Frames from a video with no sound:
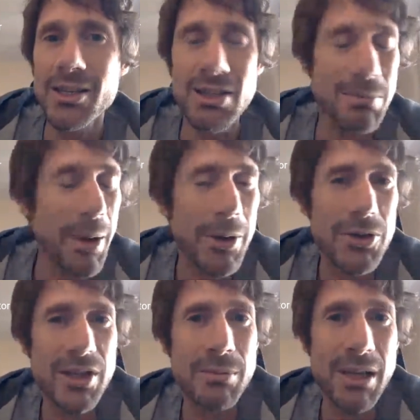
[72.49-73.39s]

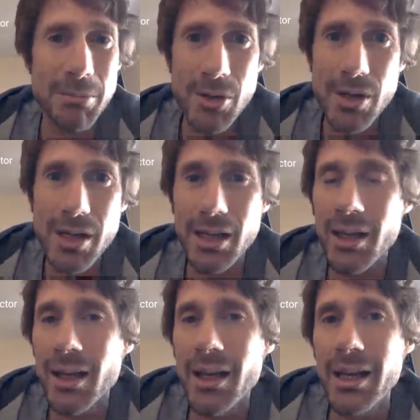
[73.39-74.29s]
Symposium in Munich
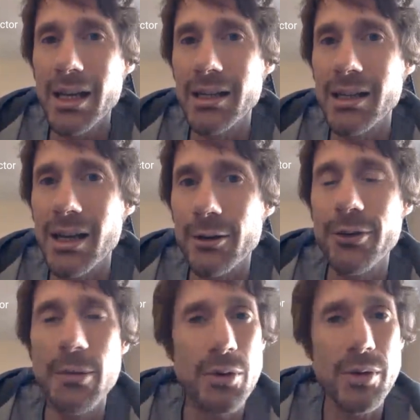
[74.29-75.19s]
in
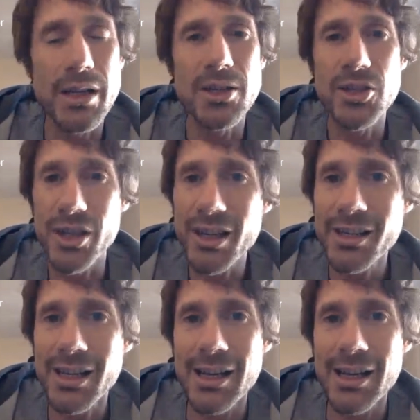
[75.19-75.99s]
February this year.